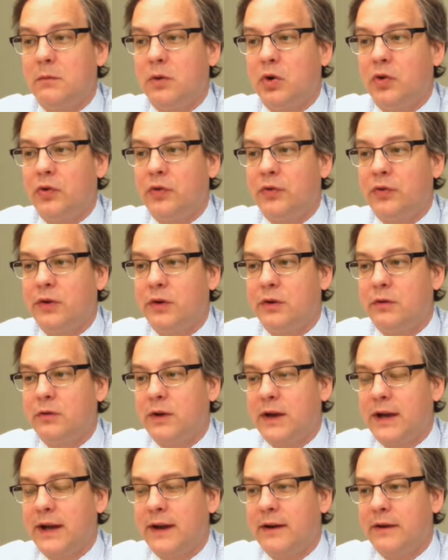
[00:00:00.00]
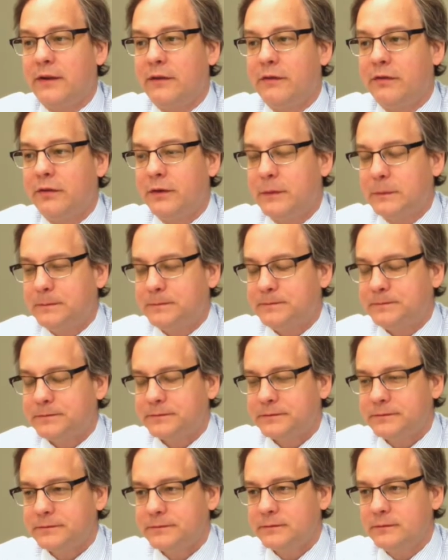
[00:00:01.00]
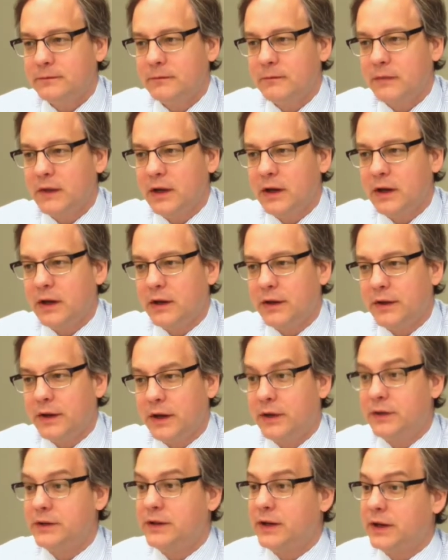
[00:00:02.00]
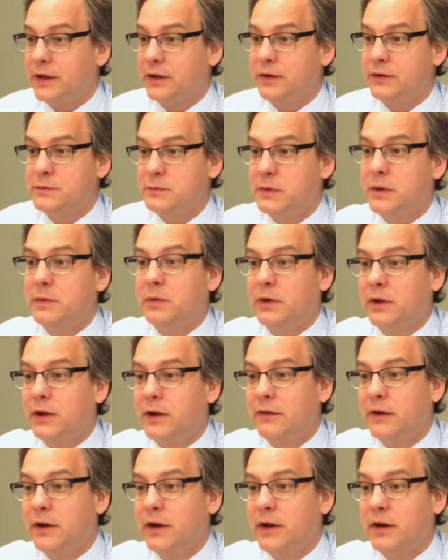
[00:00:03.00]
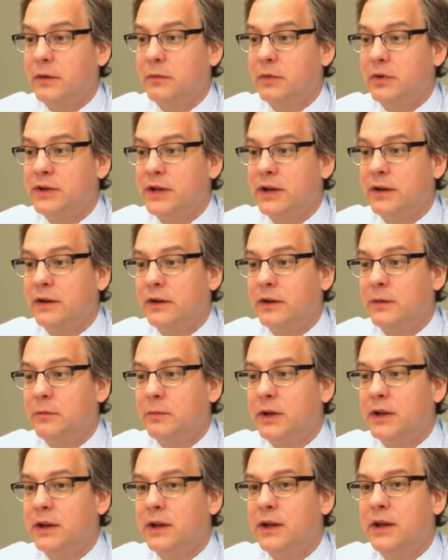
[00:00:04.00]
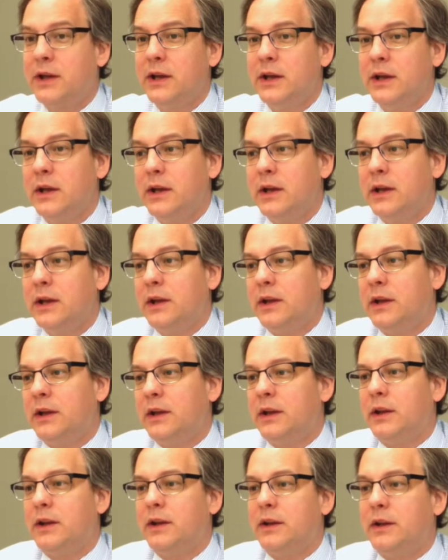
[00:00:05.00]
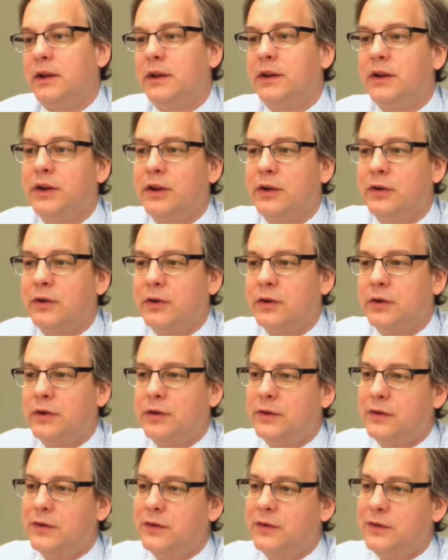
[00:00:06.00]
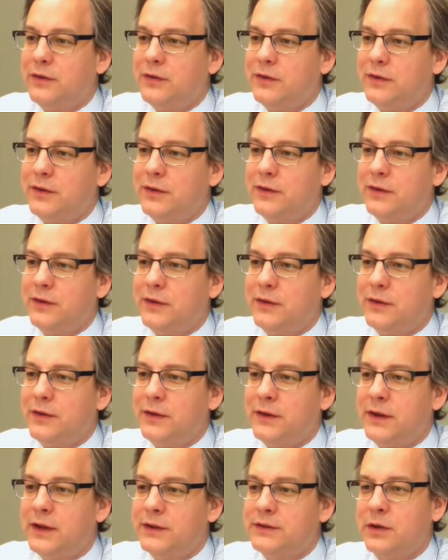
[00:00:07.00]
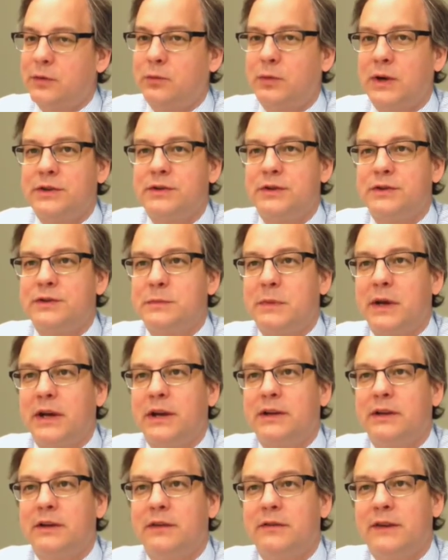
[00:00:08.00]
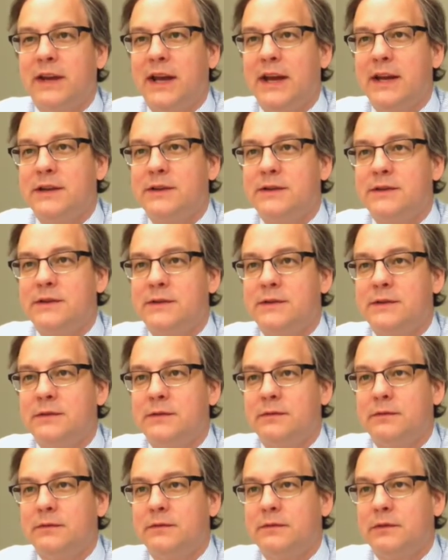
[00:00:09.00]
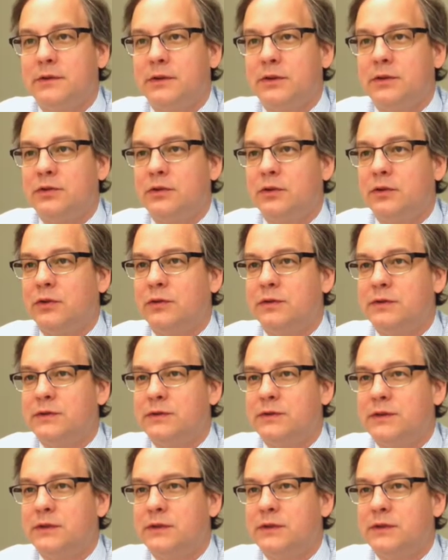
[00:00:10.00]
also have the undiagnosed people have a higher mortality, but you know, that's a retrospective case controlled.